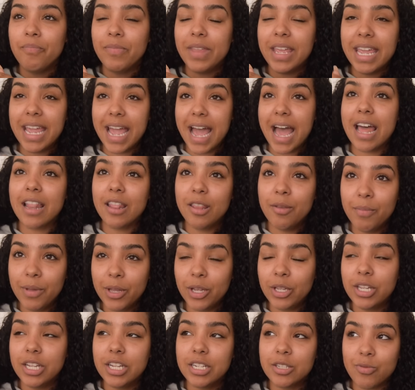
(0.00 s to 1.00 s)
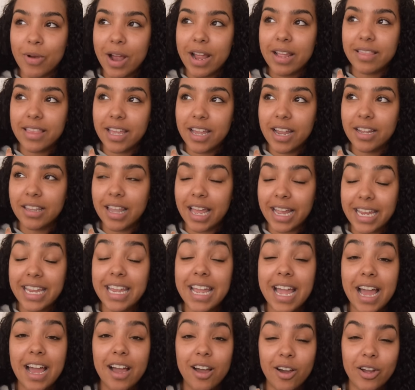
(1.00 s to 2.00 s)
he had the millions right there. Like,
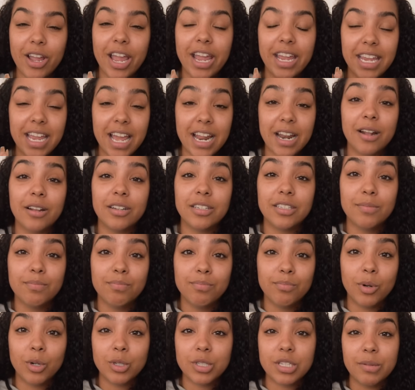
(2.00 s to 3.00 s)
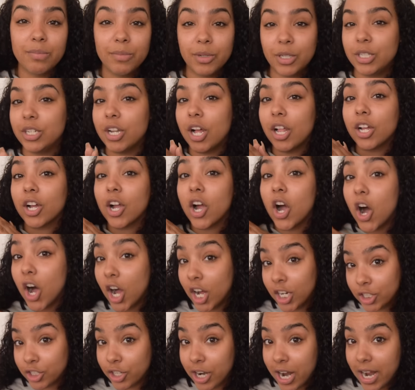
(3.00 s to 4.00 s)
yeah, okay, he had a multi-million dollar
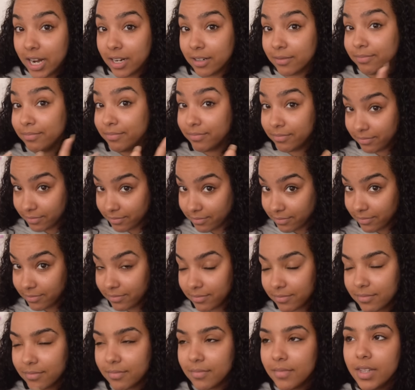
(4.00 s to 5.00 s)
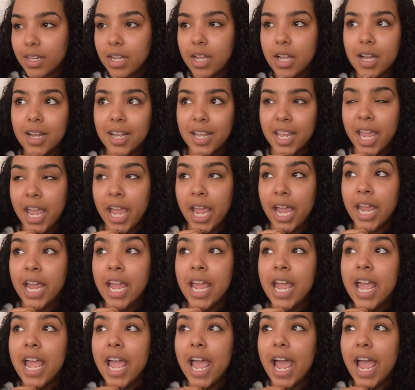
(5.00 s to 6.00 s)
contract. Okay,
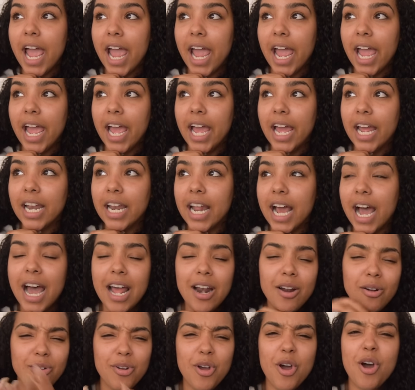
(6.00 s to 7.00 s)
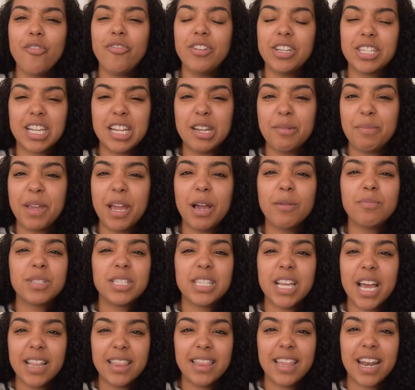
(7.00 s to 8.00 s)
and I don't know if he's going to be
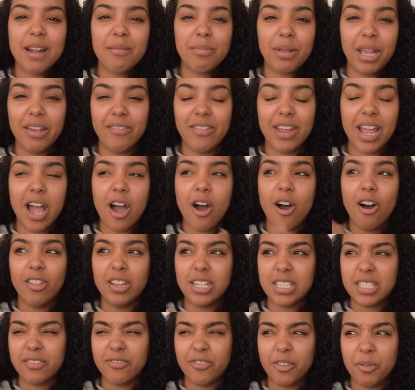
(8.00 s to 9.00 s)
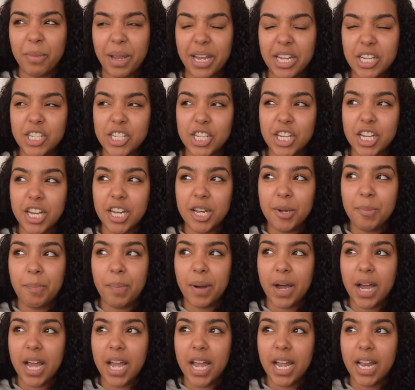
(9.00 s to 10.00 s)
upset that I'm giving out all this information,
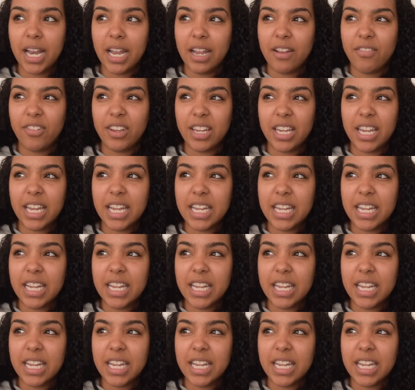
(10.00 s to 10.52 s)
but if he